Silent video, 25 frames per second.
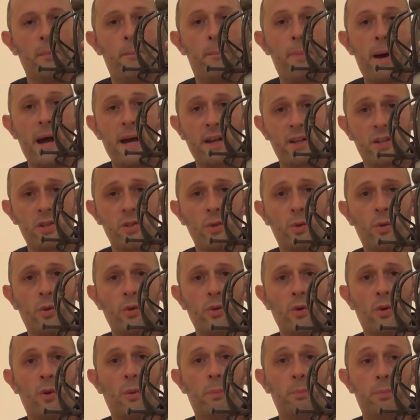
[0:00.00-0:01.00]

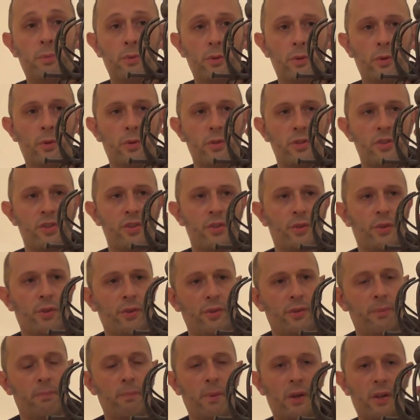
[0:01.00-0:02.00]
backsword or
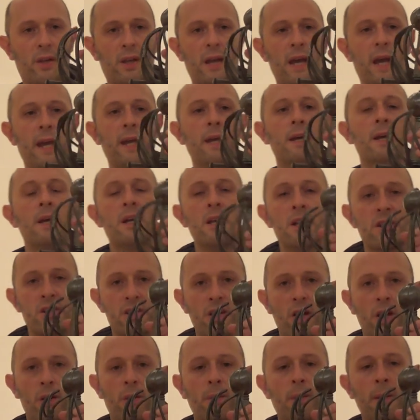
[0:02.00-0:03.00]
broadsword, okay?
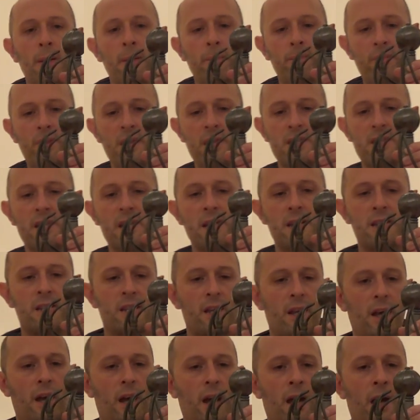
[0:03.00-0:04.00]
So this
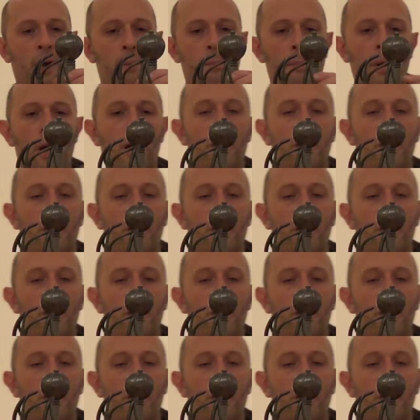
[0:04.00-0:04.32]
is um,